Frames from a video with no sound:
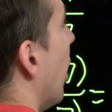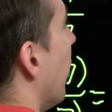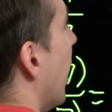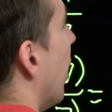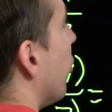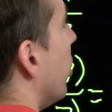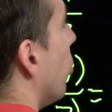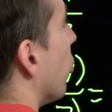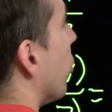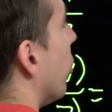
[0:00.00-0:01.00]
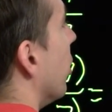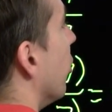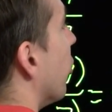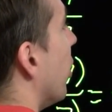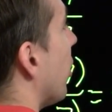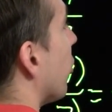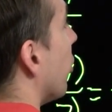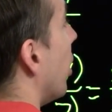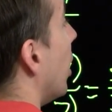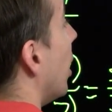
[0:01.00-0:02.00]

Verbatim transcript: have s equals thirty-six.